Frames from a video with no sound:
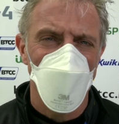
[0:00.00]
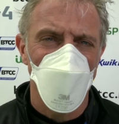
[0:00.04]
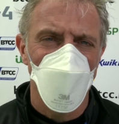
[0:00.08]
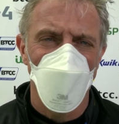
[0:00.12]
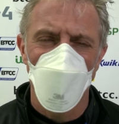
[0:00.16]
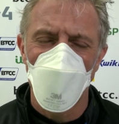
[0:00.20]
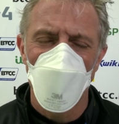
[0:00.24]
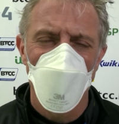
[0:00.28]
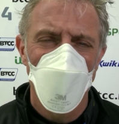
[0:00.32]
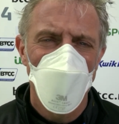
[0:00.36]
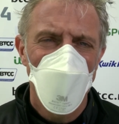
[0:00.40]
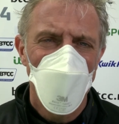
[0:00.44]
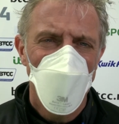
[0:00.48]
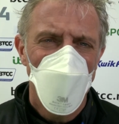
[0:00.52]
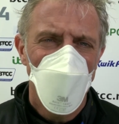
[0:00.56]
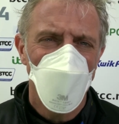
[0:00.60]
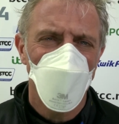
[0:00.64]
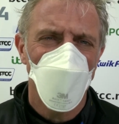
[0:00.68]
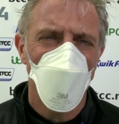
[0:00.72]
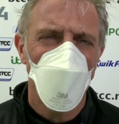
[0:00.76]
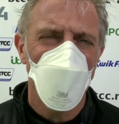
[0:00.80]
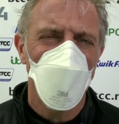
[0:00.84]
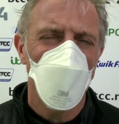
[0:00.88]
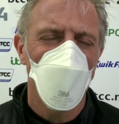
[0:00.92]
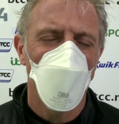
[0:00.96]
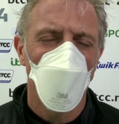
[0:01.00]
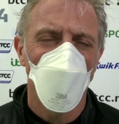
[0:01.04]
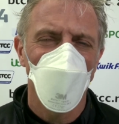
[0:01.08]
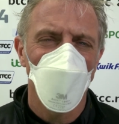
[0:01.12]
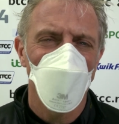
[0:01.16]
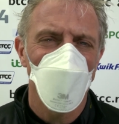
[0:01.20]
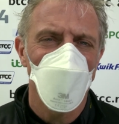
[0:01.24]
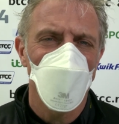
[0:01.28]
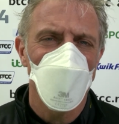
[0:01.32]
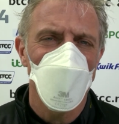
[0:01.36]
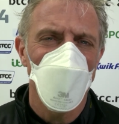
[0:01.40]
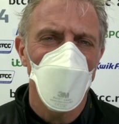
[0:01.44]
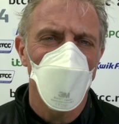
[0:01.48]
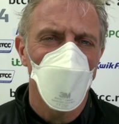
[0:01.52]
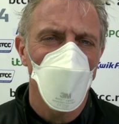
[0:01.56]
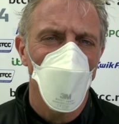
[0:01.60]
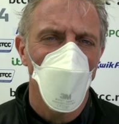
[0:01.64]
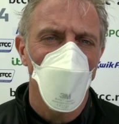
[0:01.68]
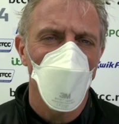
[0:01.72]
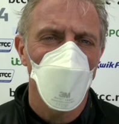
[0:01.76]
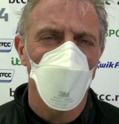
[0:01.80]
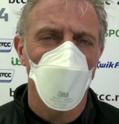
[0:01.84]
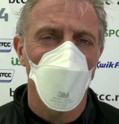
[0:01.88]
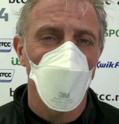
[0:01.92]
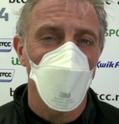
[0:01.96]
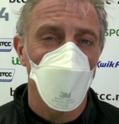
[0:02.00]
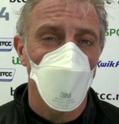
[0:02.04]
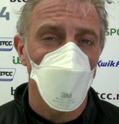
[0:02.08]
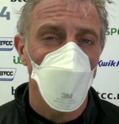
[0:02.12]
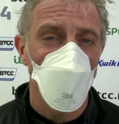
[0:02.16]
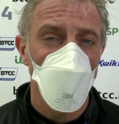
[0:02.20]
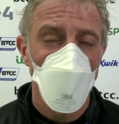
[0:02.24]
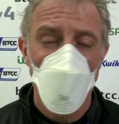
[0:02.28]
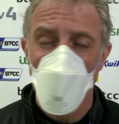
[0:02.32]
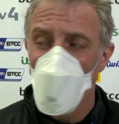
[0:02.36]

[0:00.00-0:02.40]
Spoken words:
And if any one of the new guys was to